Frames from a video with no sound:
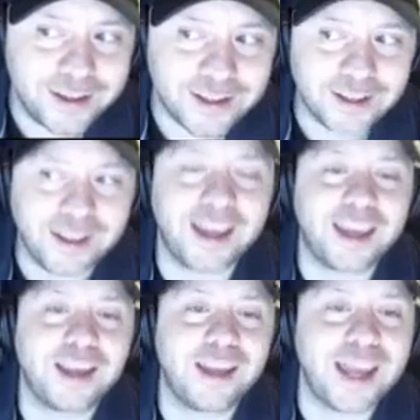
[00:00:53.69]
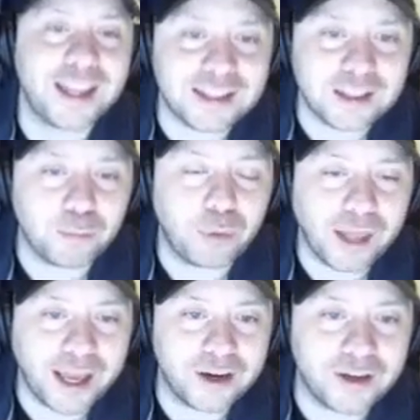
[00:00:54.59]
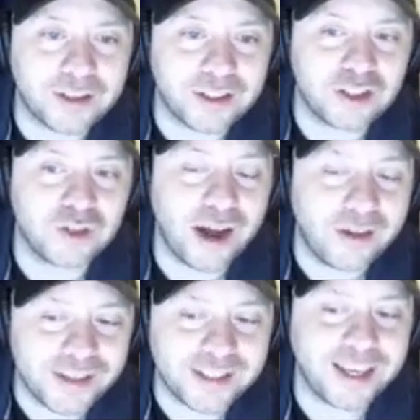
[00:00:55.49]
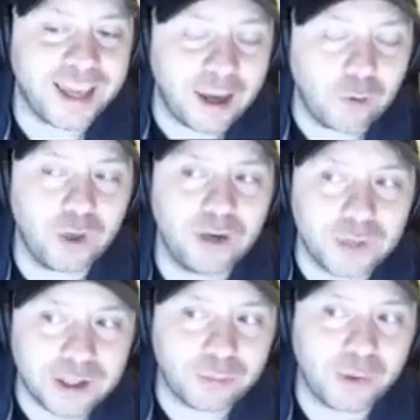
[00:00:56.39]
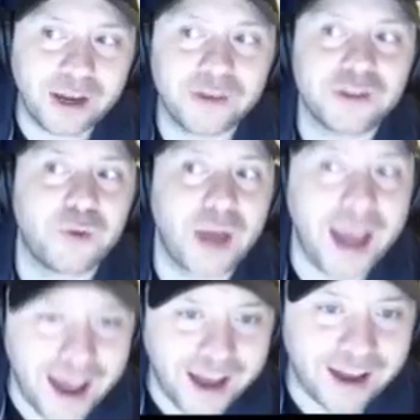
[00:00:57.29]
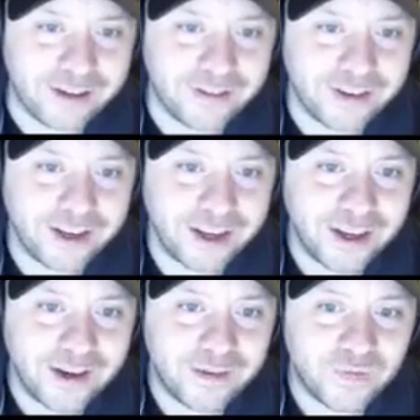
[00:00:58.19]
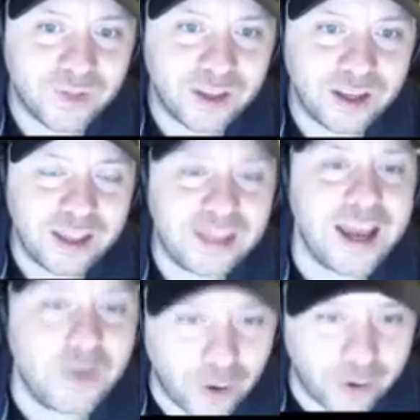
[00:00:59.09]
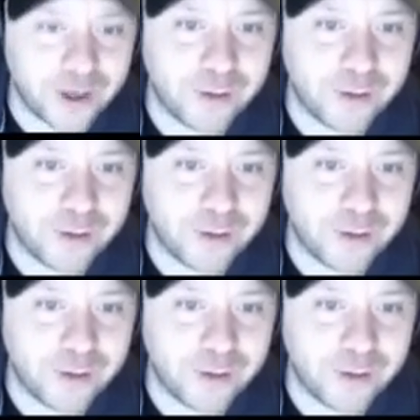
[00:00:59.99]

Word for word: so they can get in some players, since you obviously can't win with the players you have, and then worry